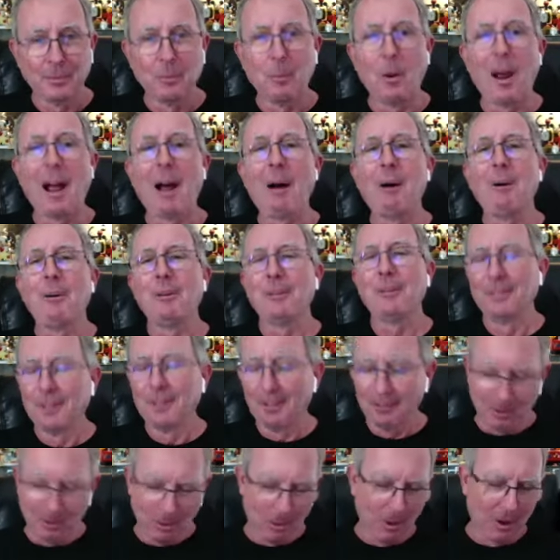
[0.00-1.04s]
Wow.
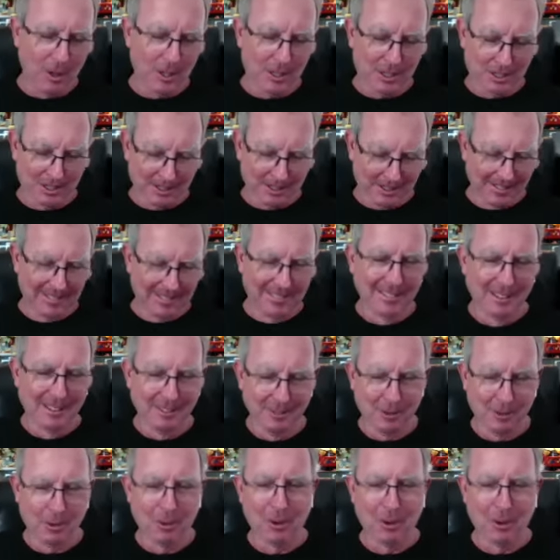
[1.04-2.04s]
Of course. Of